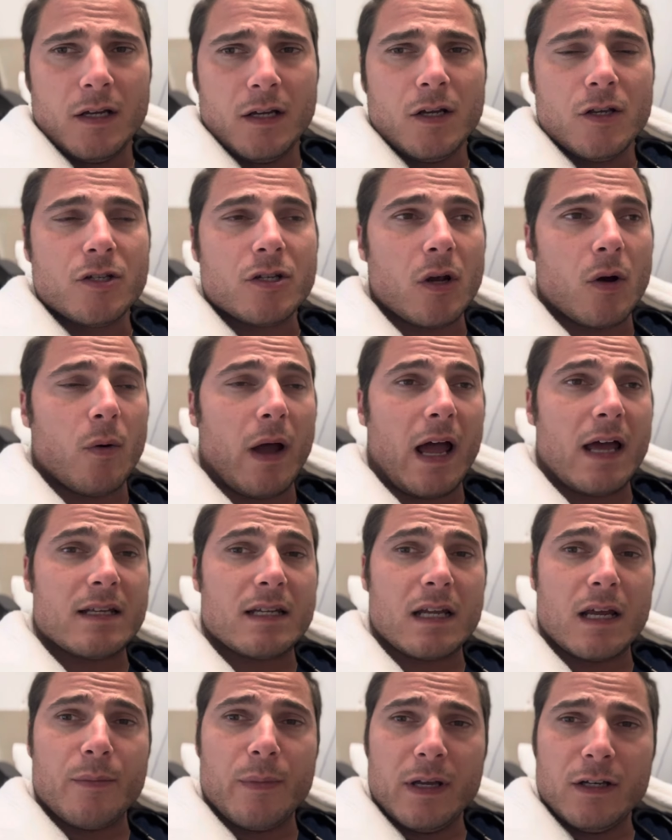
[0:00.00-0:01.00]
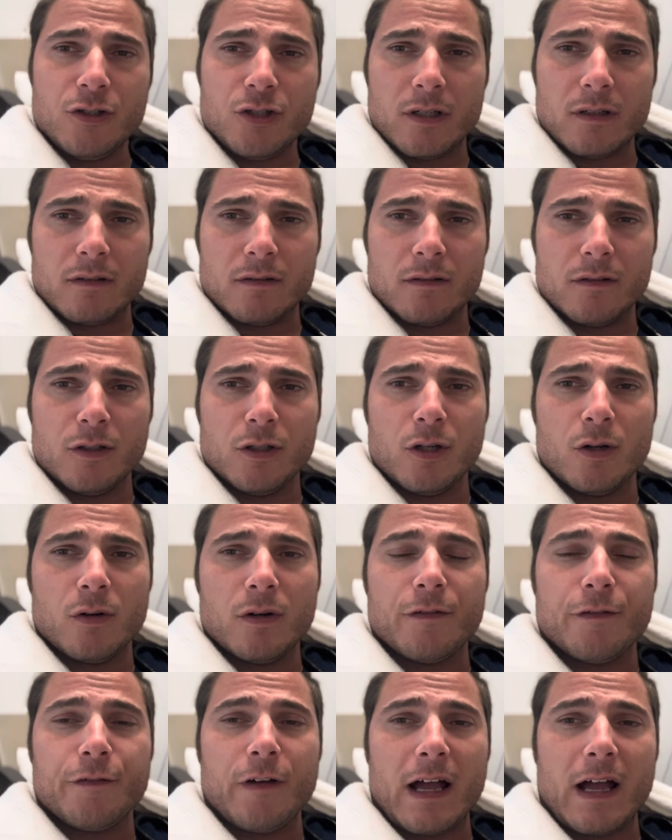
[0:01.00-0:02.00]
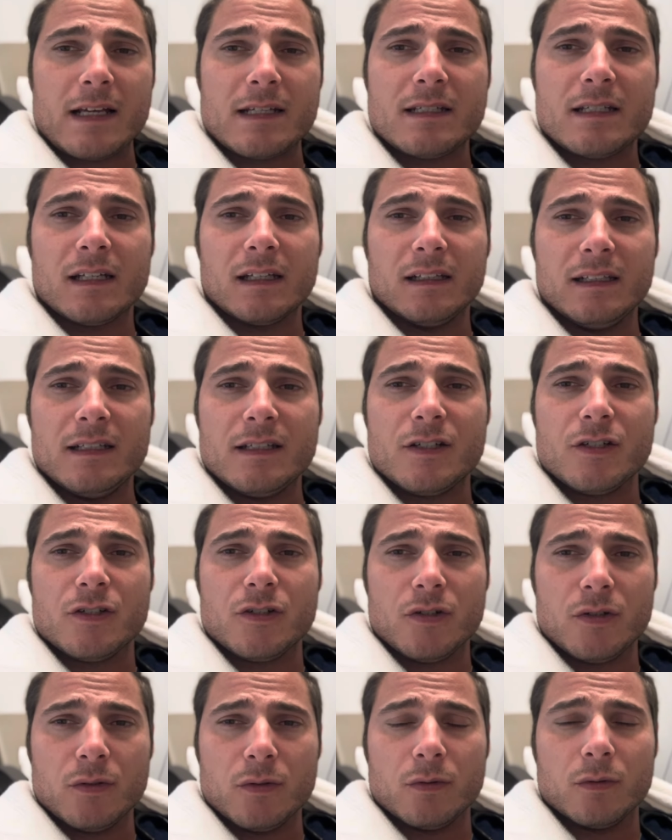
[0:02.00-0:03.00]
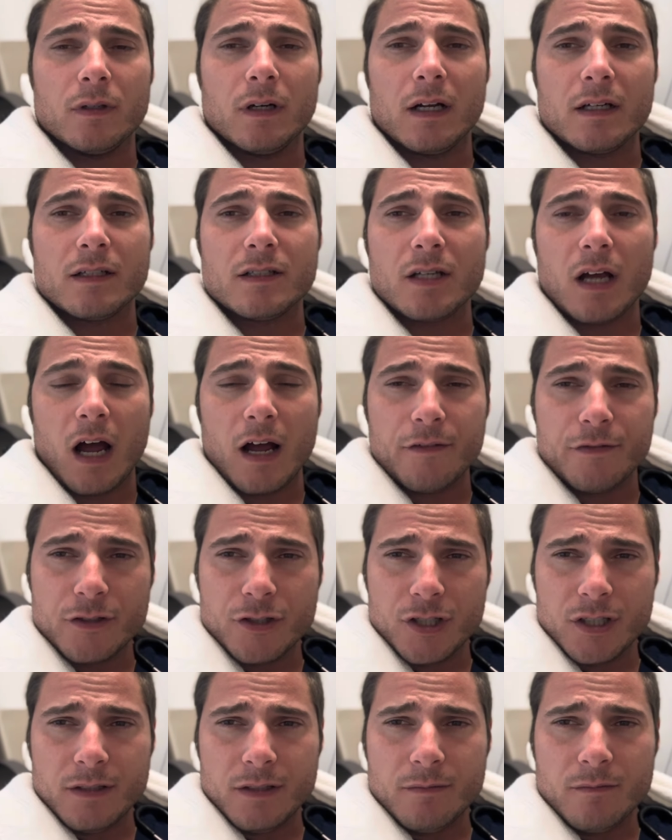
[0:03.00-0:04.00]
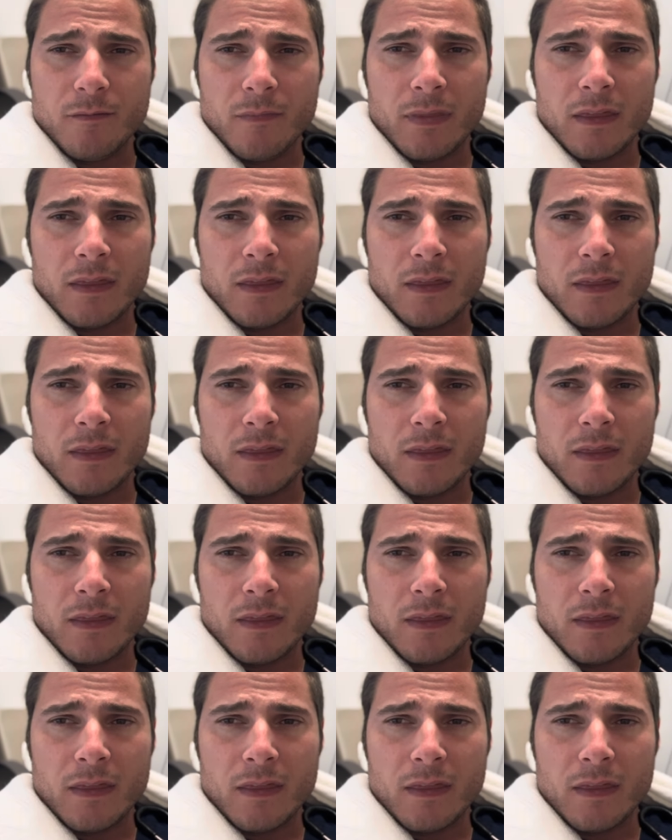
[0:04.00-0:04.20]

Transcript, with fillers: So as I mentioned, you know, fasting leads to autophagy.